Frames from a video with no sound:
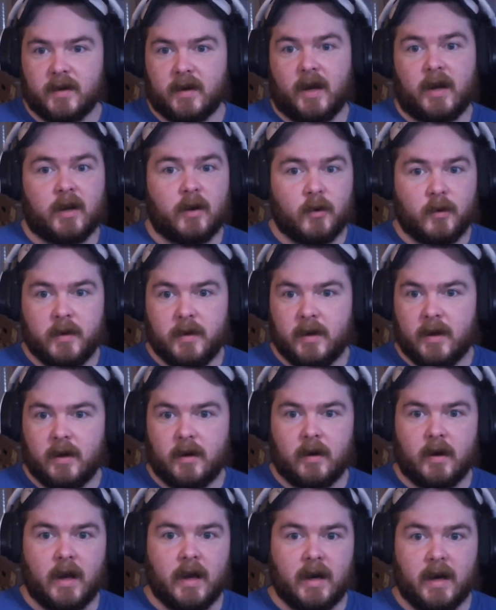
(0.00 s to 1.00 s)
Like, I go in
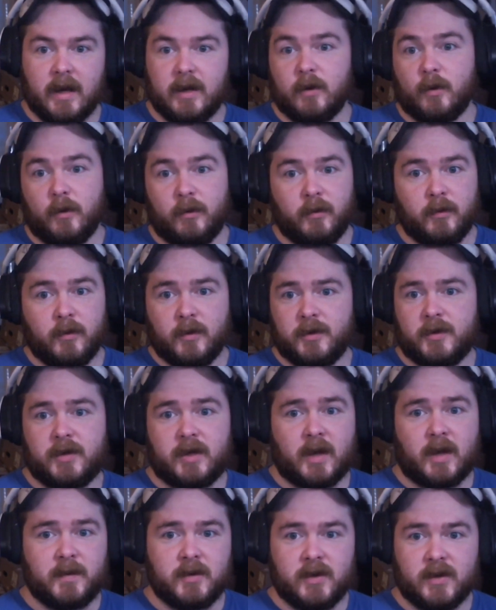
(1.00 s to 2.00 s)
there and I go through those
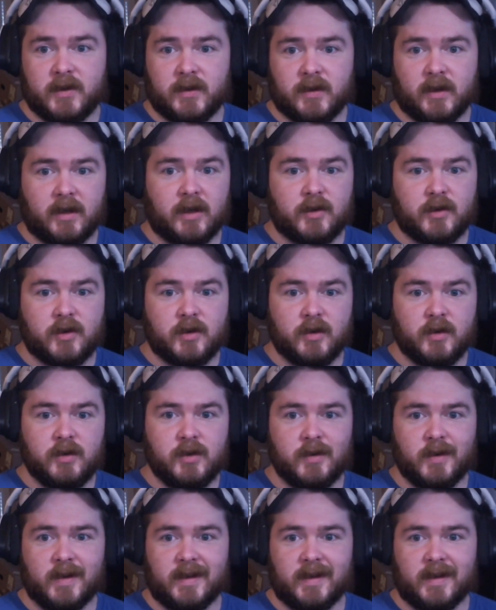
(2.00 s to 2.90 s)
steps just like I showed you.